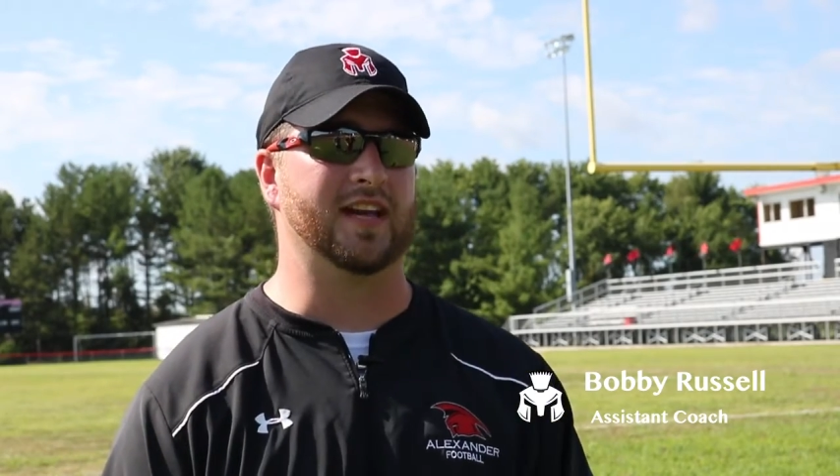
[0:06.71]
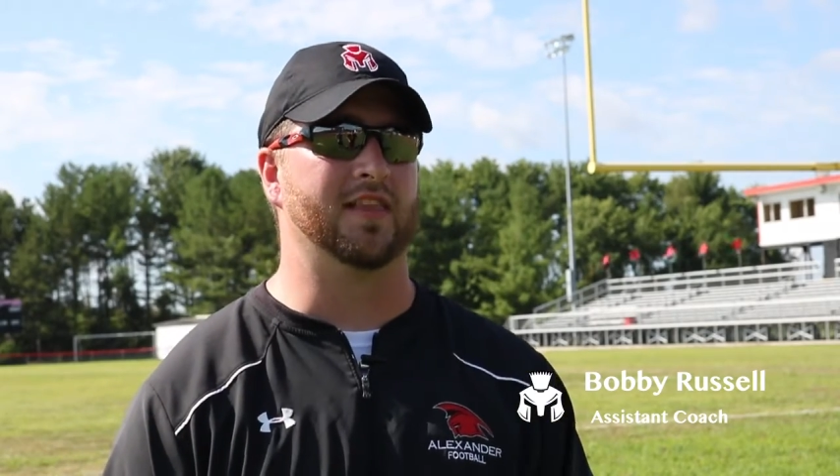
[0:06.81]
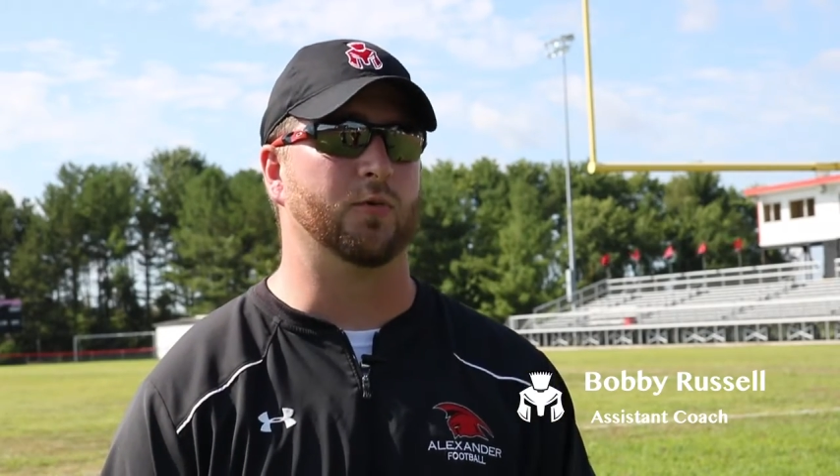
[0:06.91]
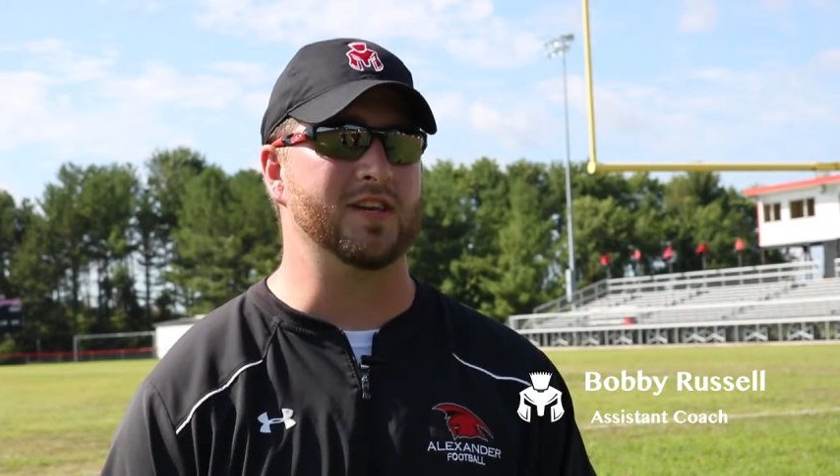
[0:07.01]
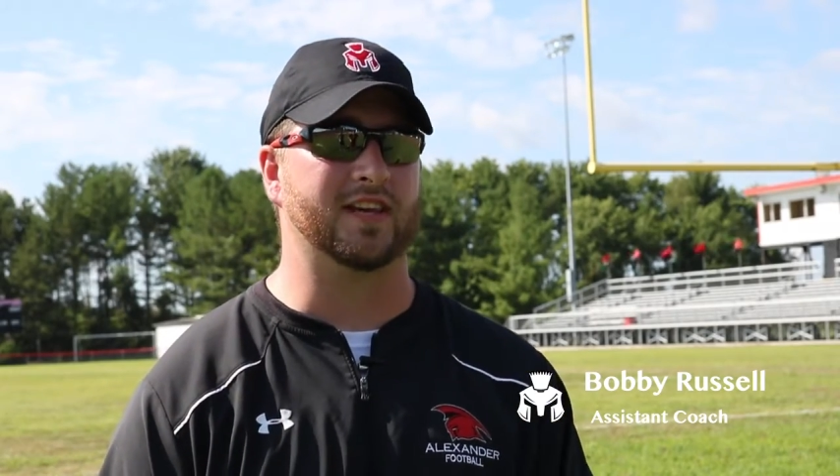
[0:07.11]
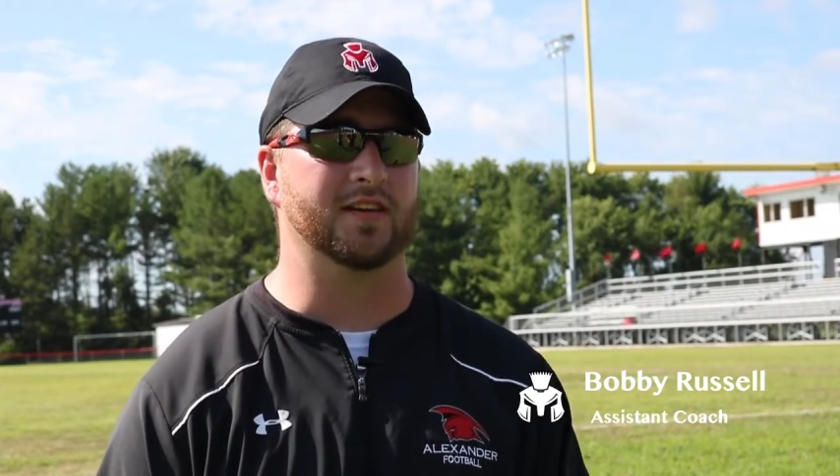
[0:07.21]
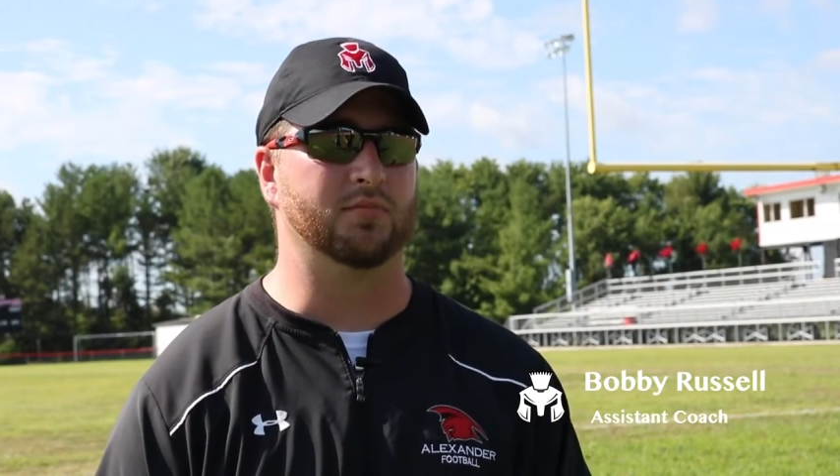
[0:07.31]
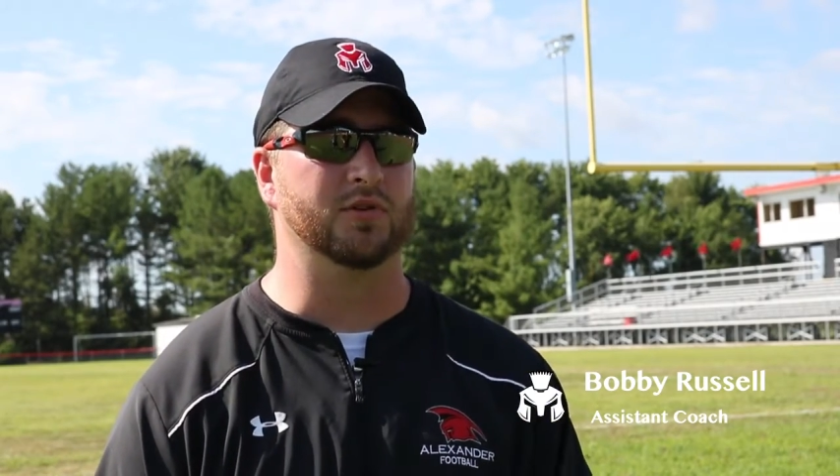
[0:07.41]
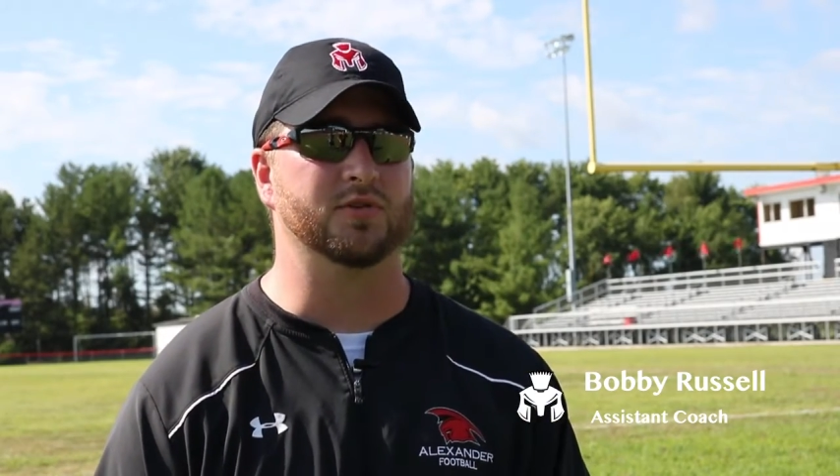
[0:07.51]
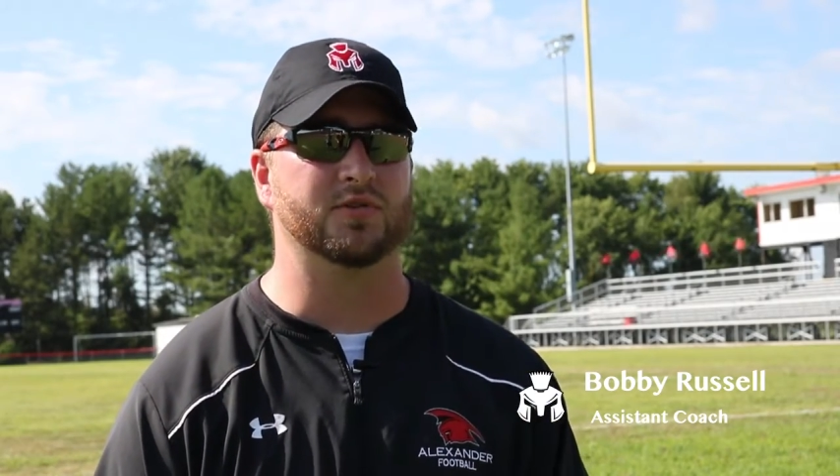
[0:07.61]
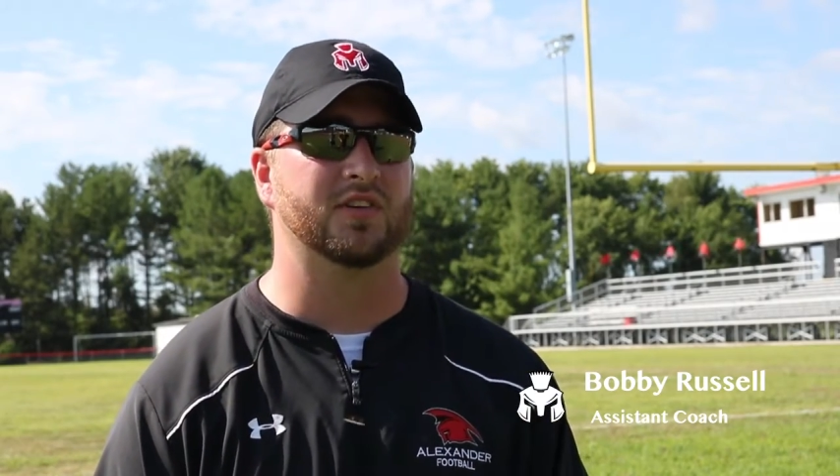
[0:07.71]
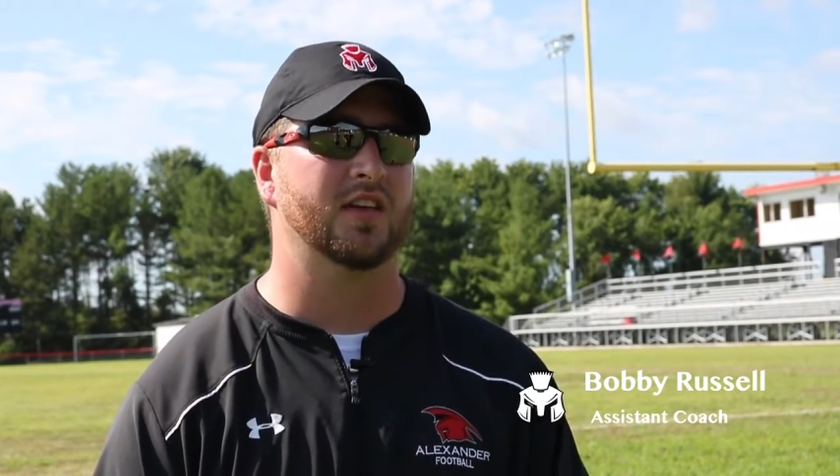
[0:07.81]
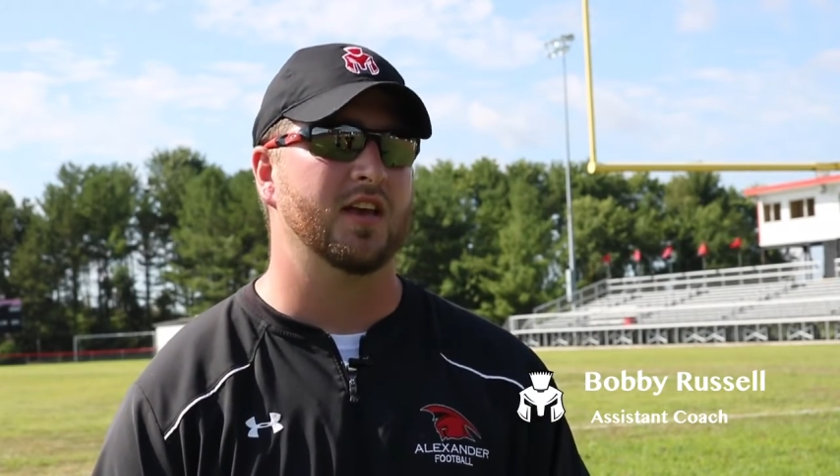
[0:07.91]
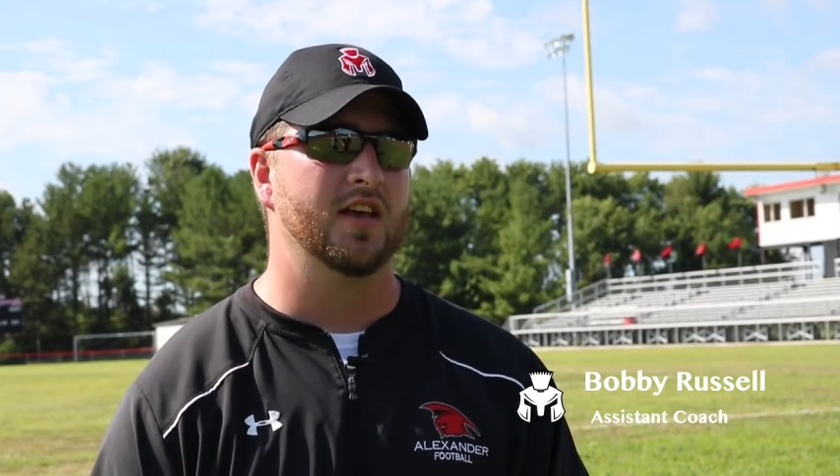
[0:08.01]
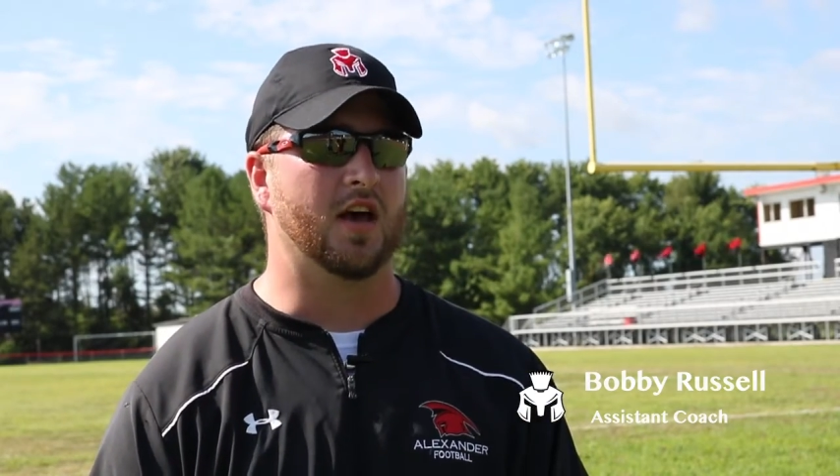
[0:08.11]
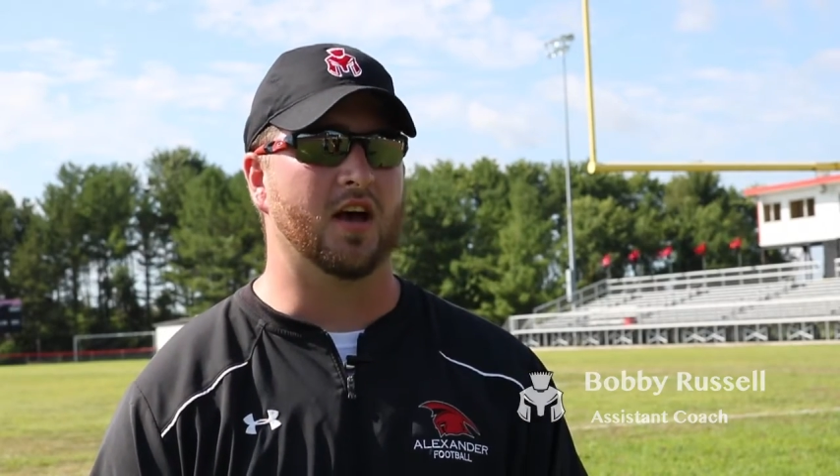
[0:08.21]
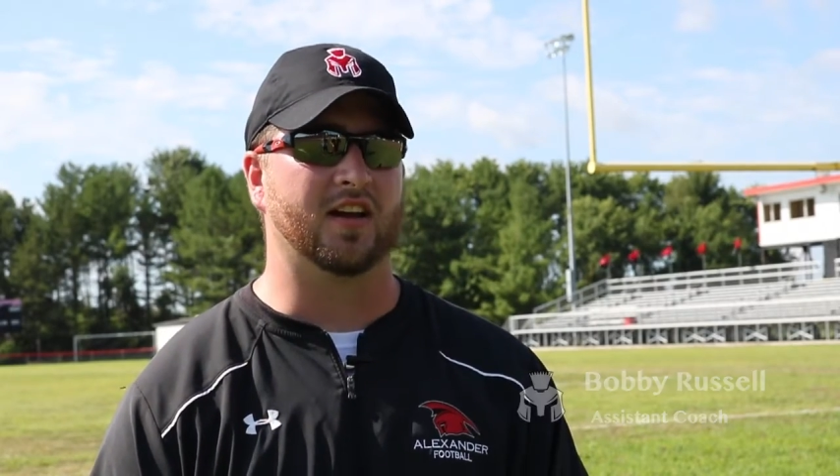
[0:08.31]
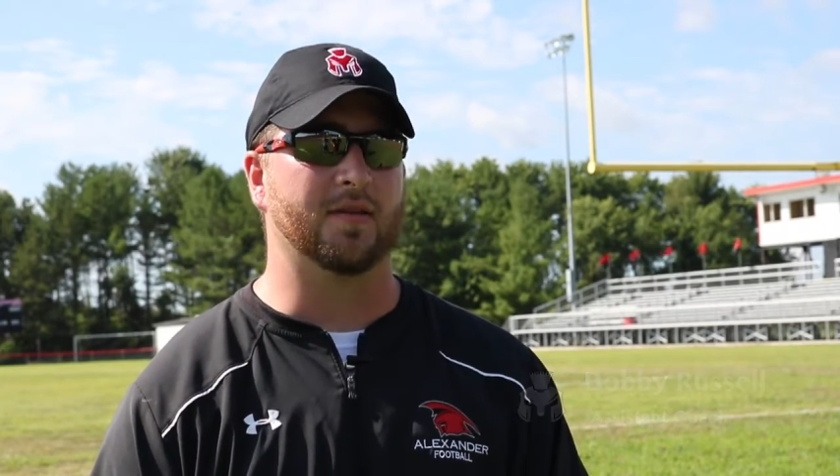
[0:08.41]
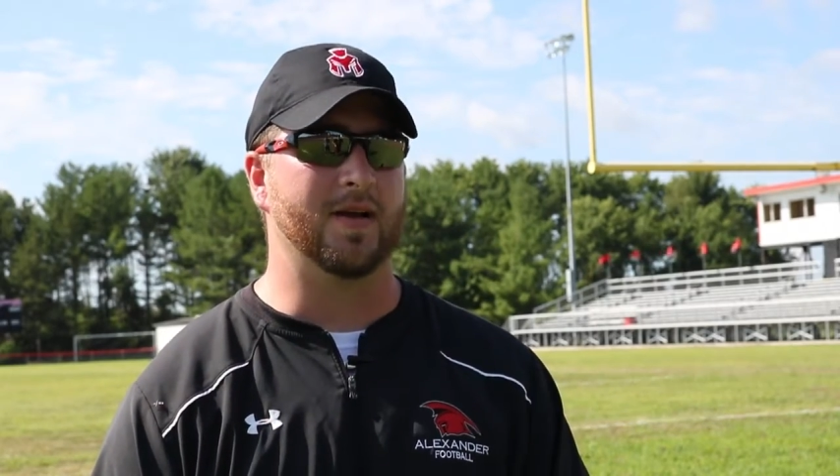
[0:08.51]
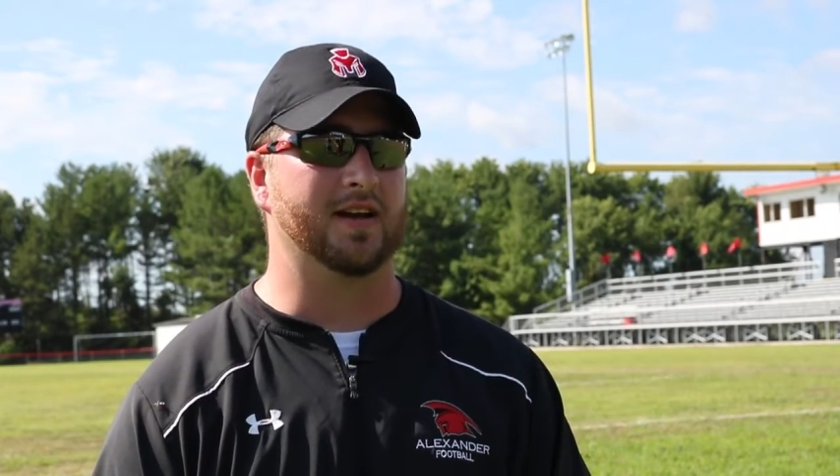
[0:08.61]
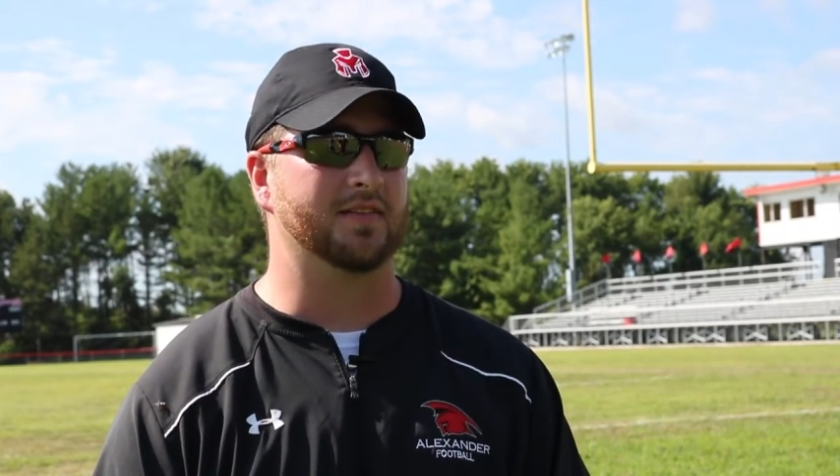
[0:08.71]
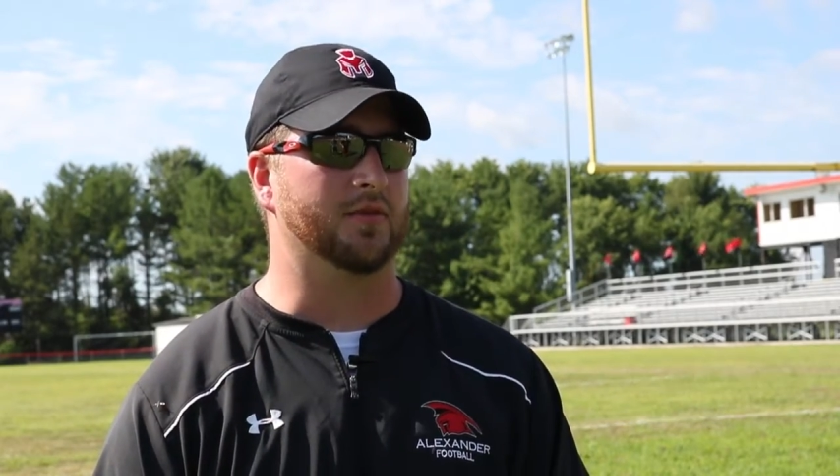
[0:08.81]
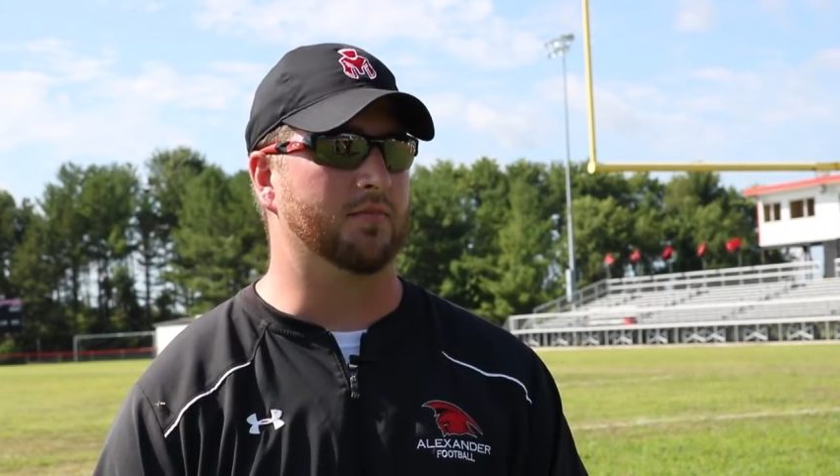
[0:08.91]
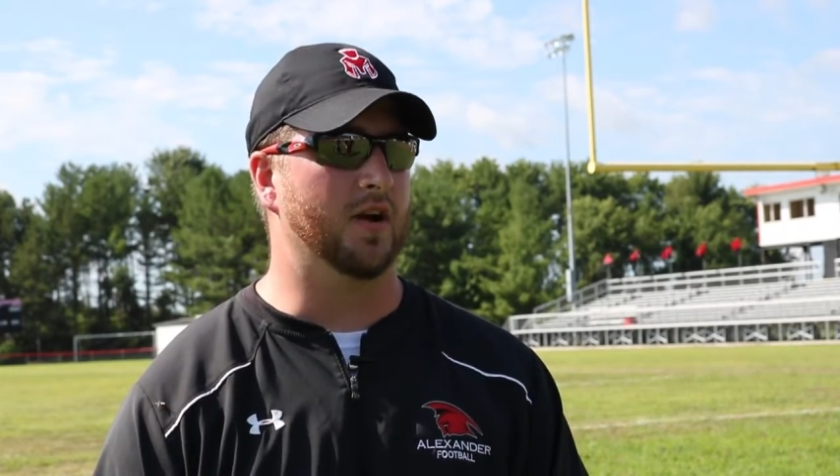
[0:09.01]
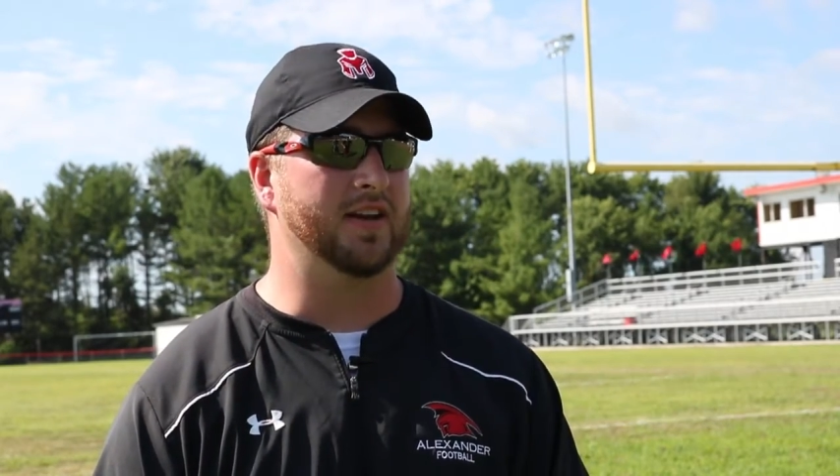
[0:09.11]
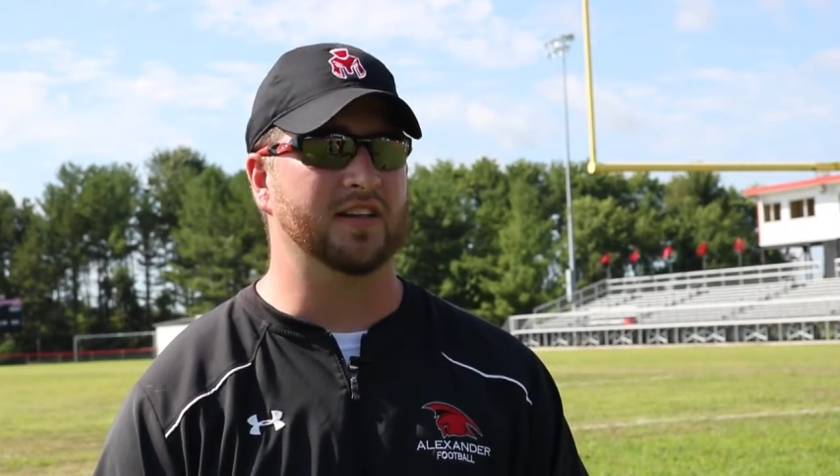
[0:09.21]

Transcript: had the weekend blues, uh, come back Monday,